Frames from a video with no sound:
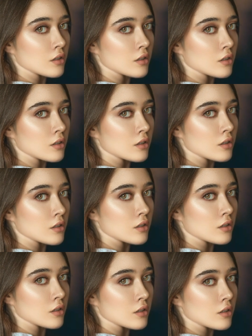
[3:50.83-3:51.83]

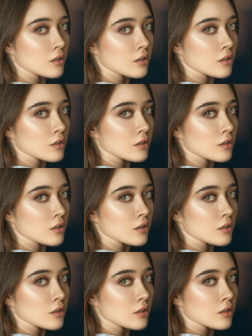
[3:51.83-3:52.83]

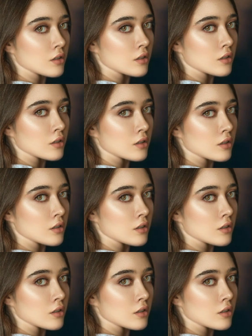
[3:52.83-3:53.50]
(silence)